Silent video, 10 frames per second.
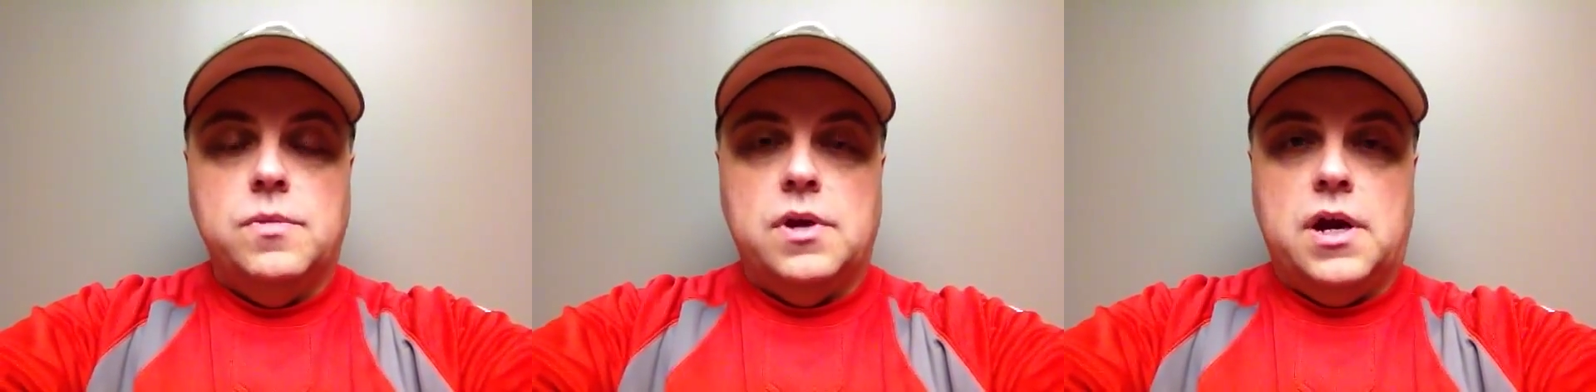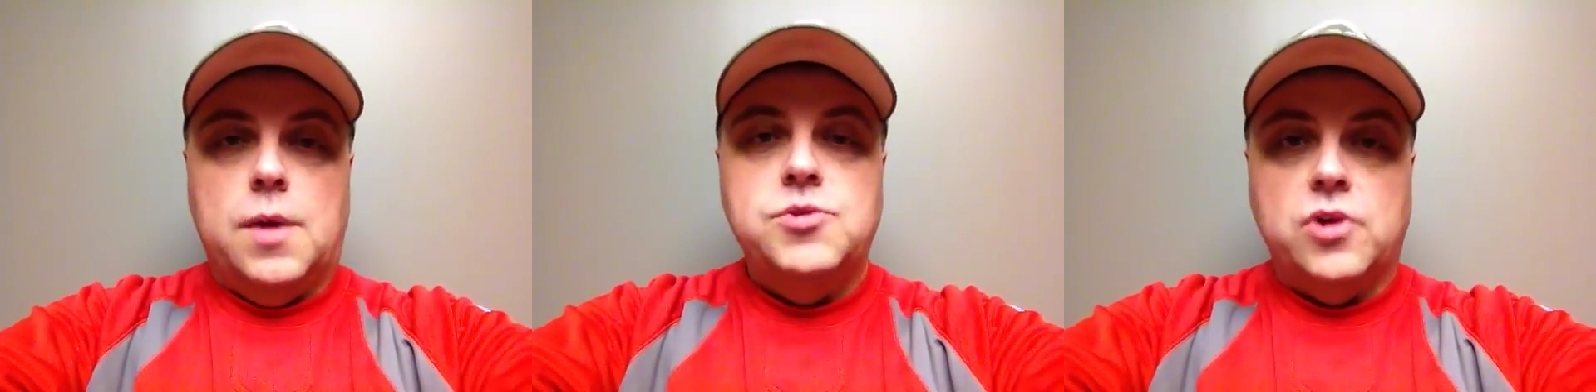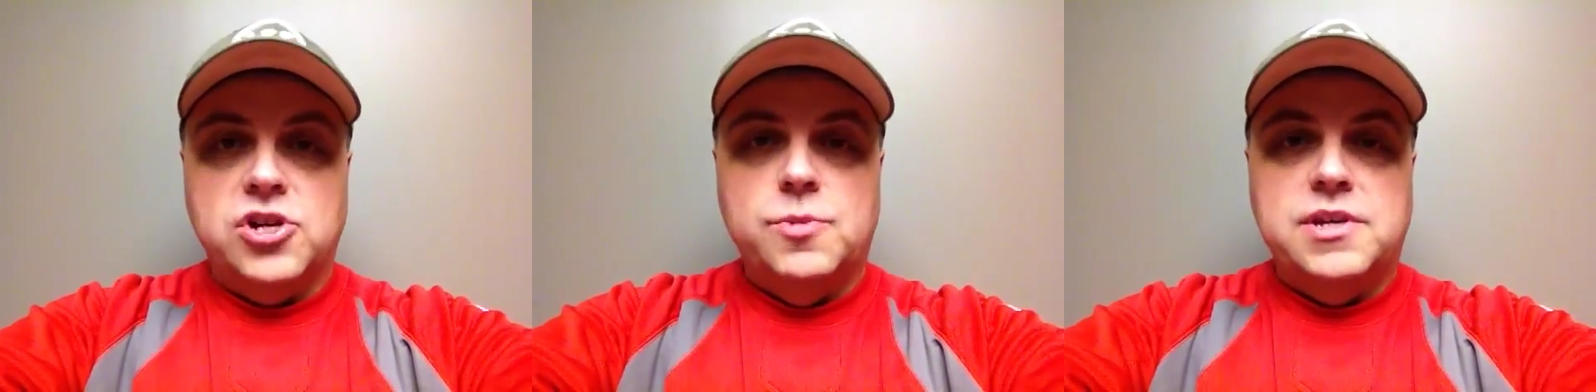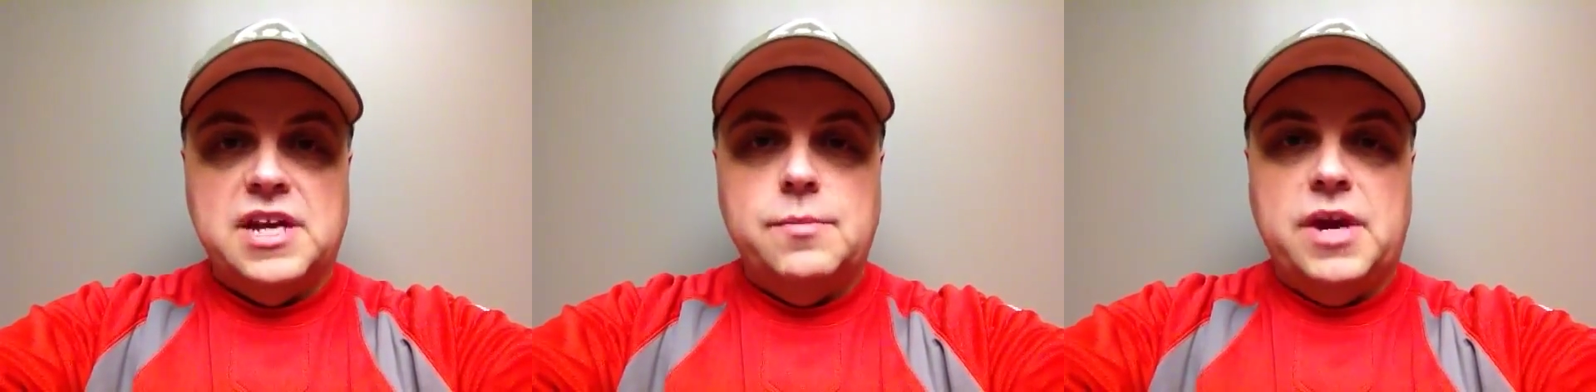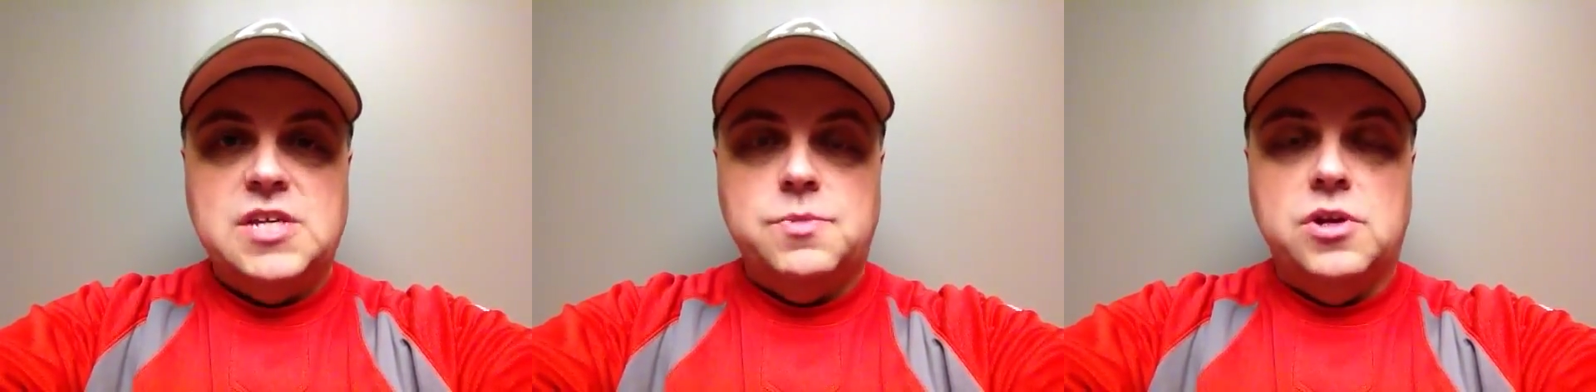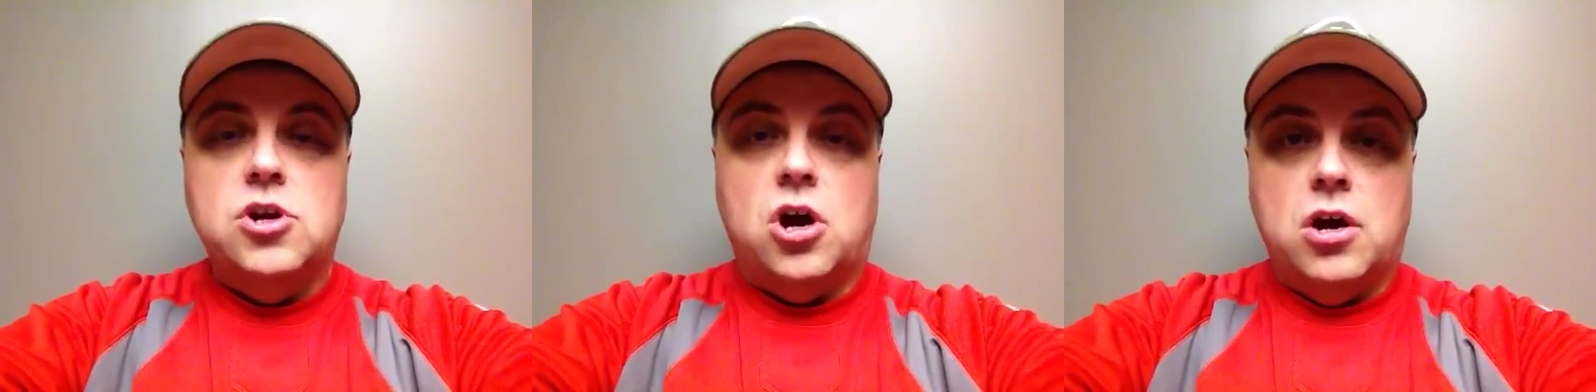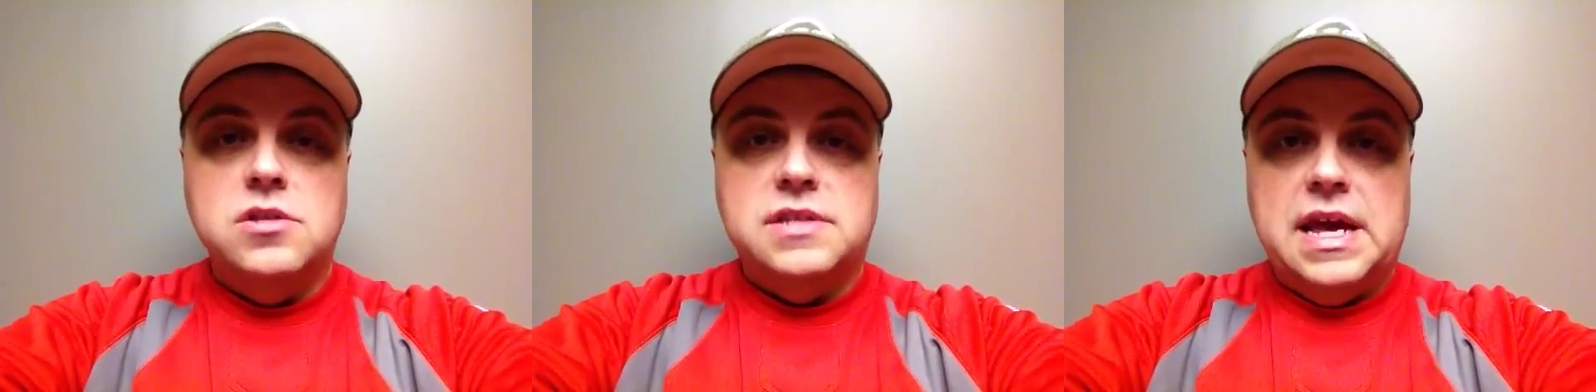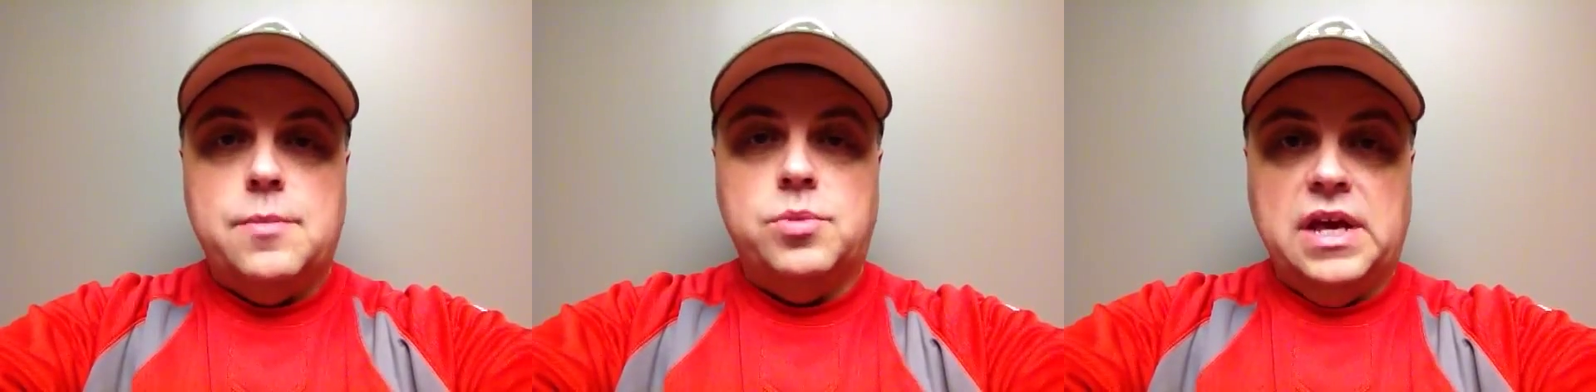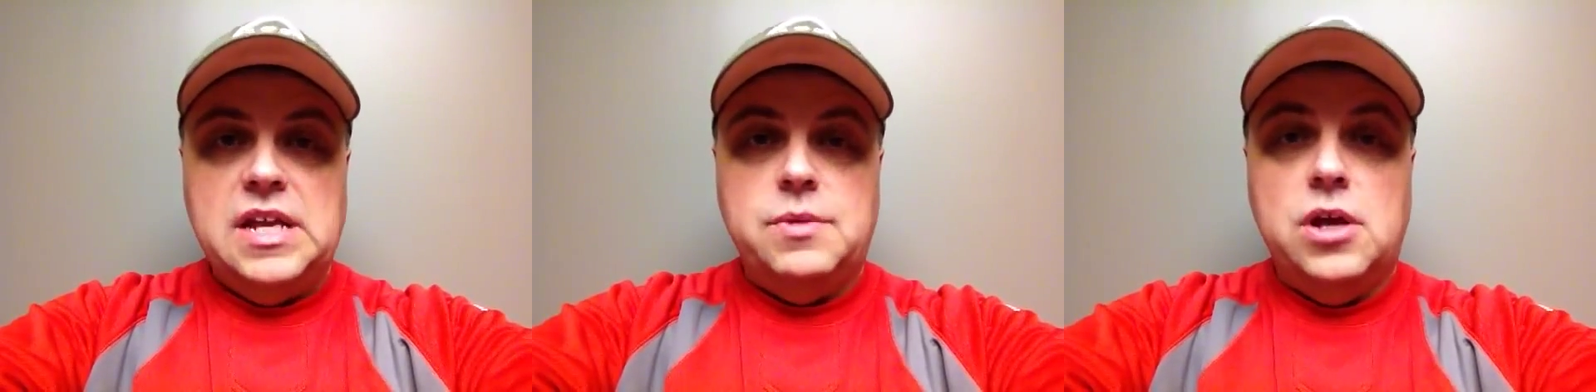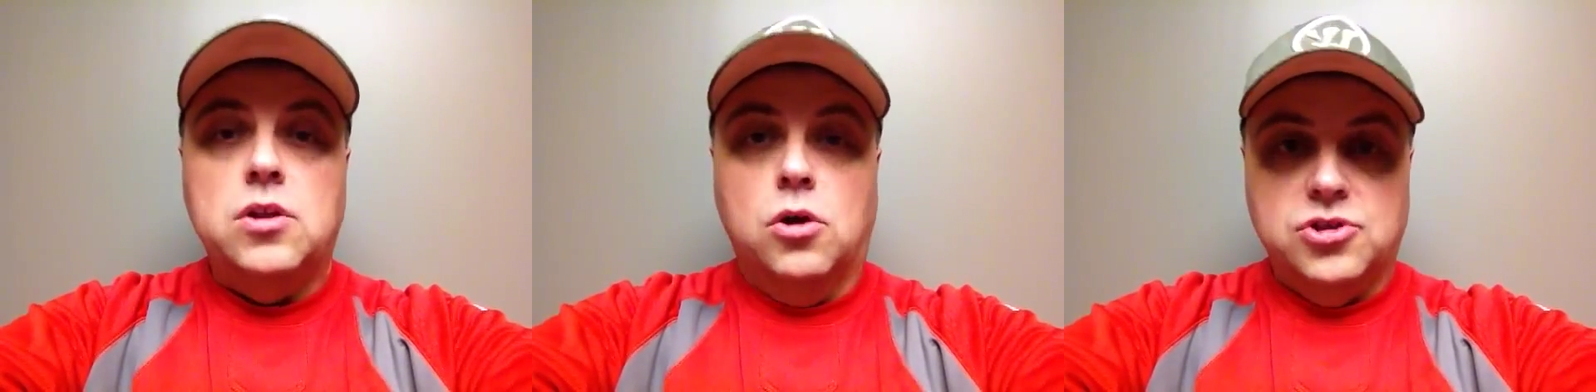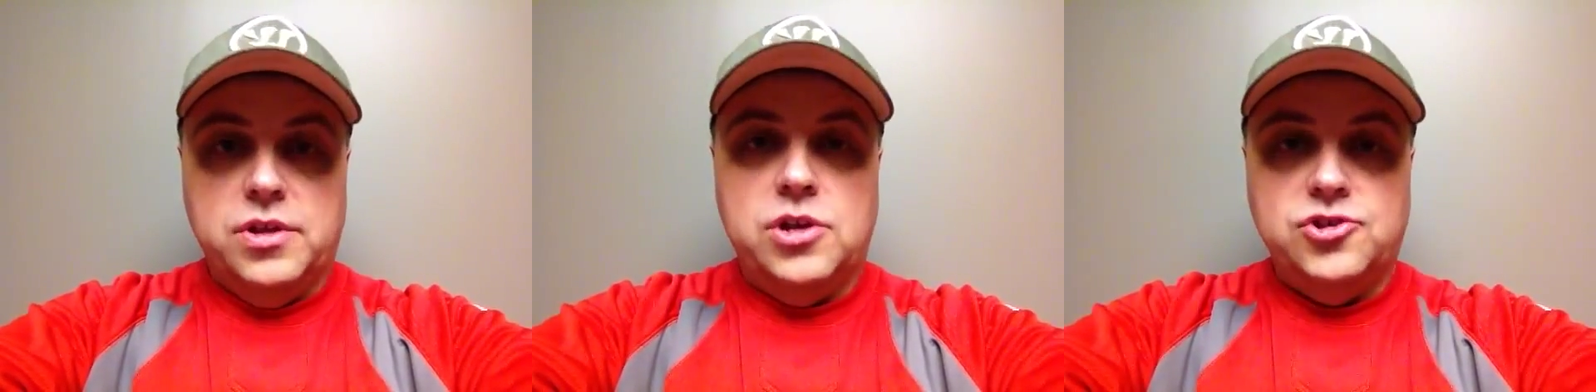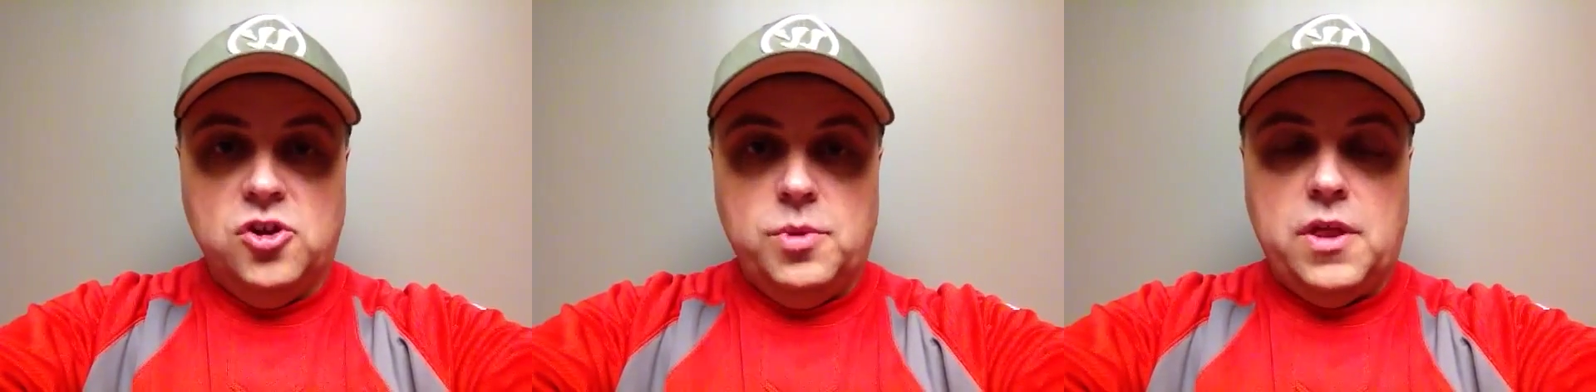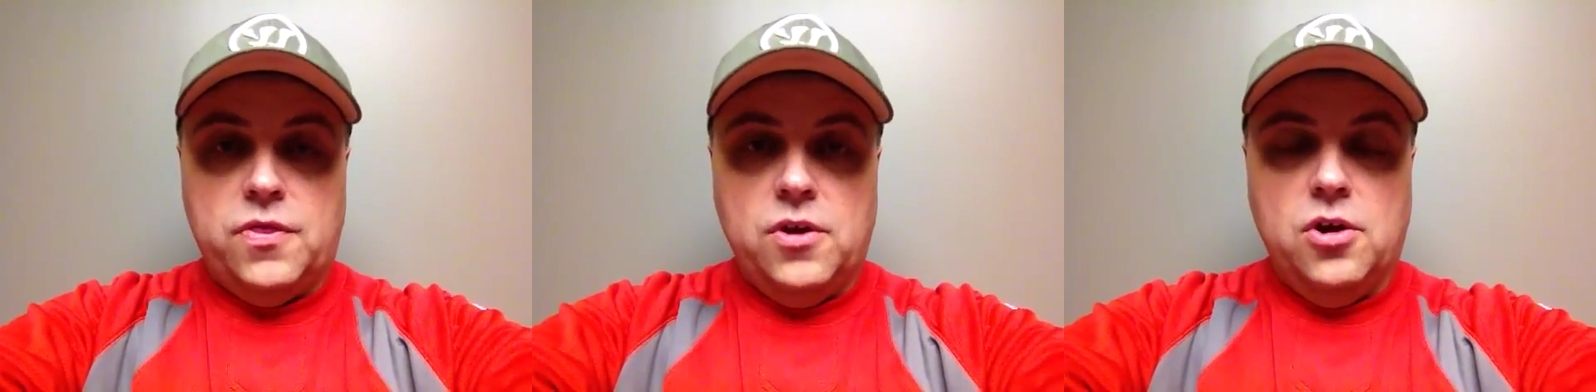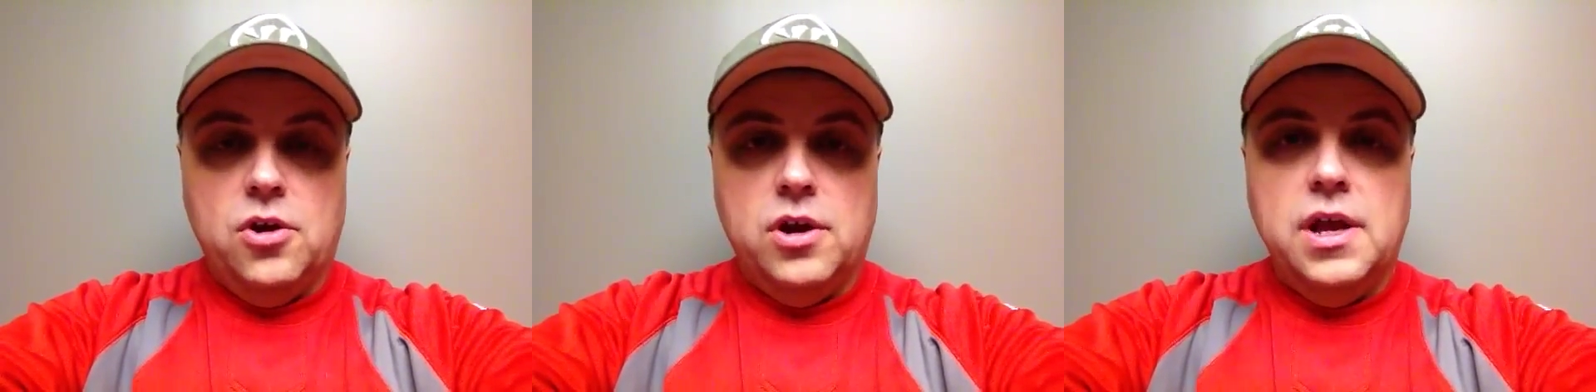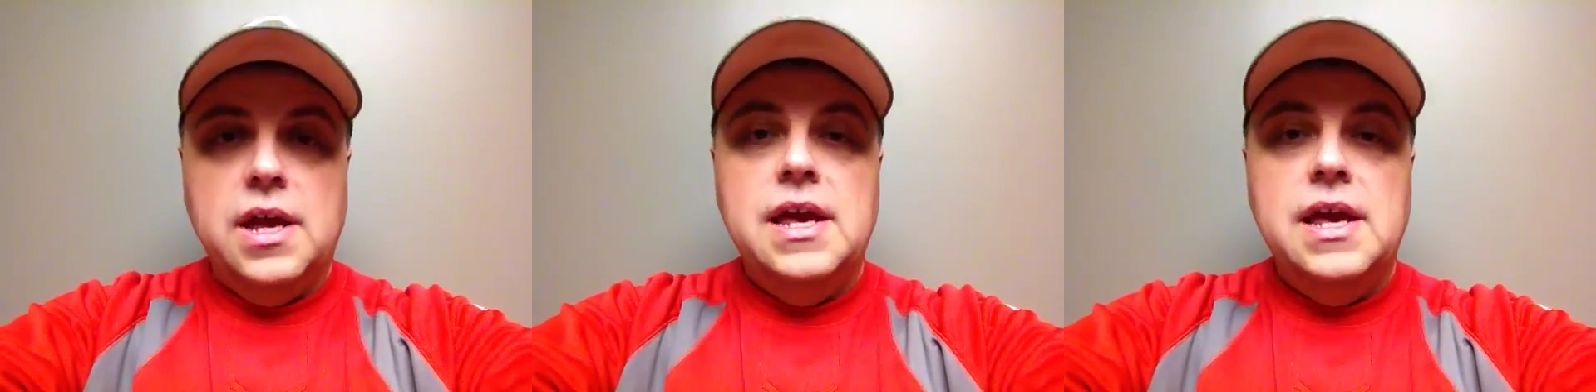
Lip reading: obstruction by second baseman caused that play to be closer than it should have been at third,